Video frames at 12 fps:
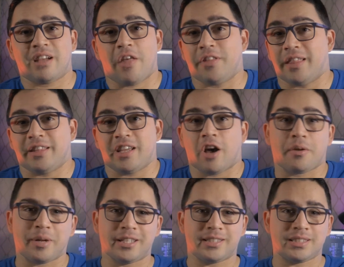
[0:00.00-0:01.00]
Other than the
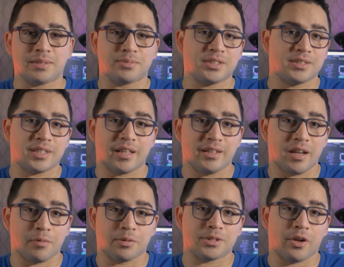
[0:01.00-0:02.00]
automated systems that
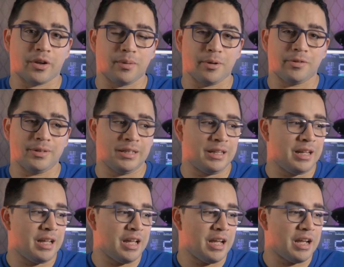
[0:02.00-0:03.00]
everyone's talking about,
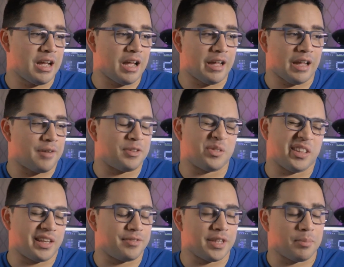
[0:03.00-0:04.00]
I haven't
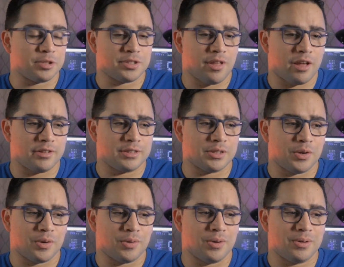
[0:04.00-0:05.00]
really given that much thought,
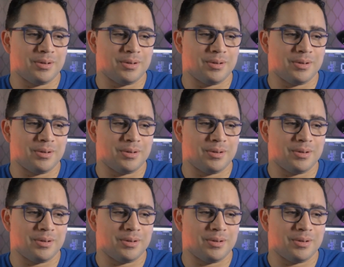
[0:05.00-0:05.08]
so